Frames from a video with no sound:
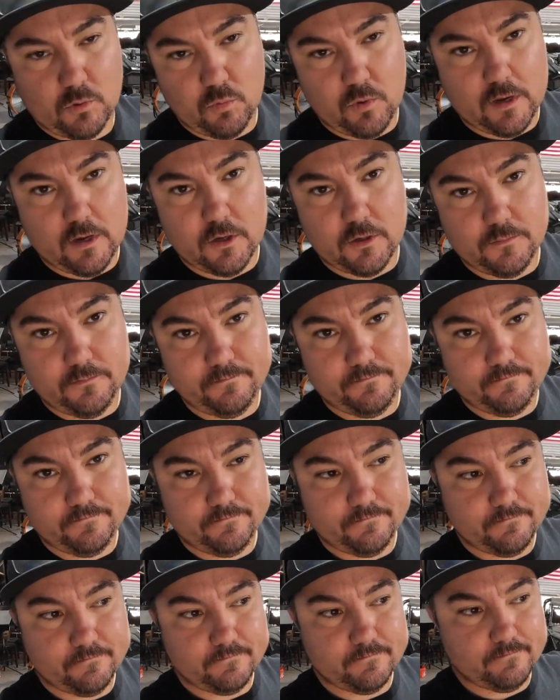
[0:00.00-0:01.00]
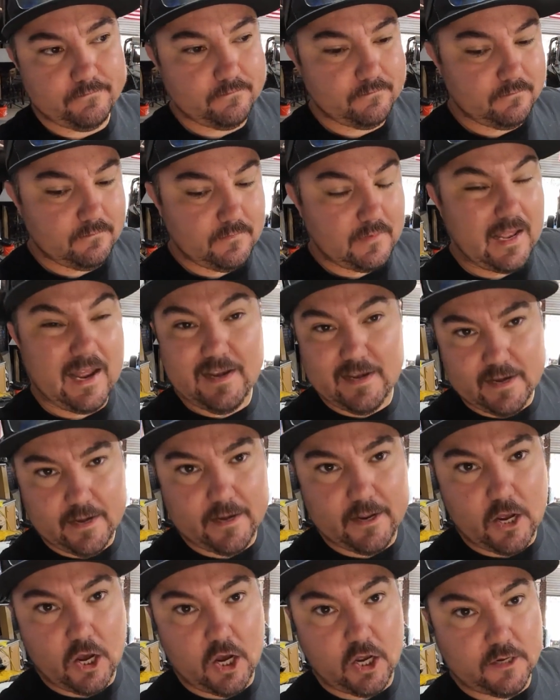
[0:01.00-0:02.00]
well, I need
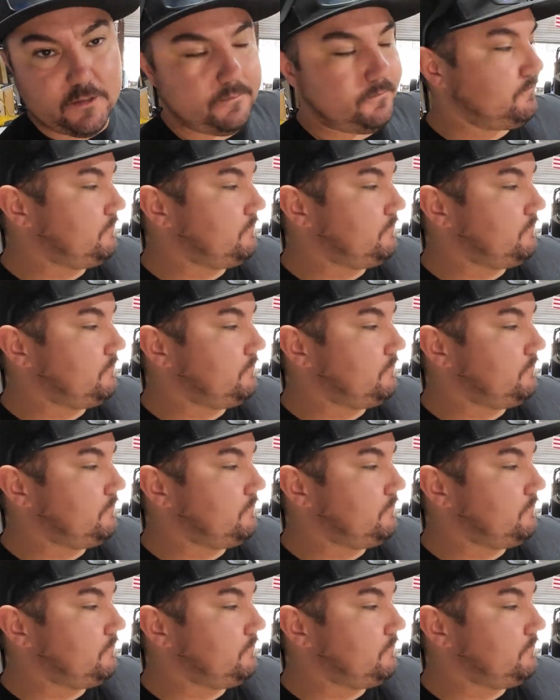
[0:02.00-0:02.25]
it gone.